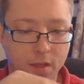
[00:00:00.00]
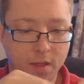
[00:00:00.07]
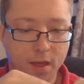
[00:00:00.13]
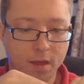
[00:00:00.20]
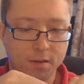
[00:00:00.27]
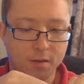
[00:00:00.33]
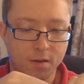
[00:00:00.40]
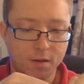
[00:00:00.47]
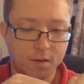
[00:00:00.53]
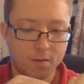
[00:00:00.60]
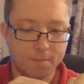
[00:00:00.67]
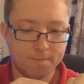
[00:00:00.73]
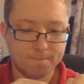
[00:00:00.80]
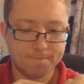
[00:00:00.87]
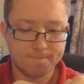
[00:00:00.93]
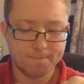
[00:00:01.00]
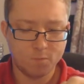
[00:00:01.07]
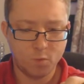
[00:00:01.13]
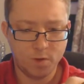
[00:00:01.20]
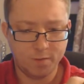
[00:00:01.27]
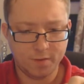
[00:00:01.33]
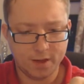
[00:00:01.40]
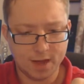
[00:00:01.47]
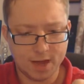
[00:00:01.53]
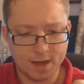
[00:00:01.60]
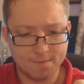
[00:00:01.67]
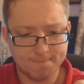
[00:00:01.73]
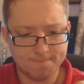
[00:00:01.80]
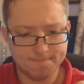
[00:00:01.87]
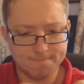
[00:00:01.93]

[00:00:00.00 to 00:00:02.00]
And then we've got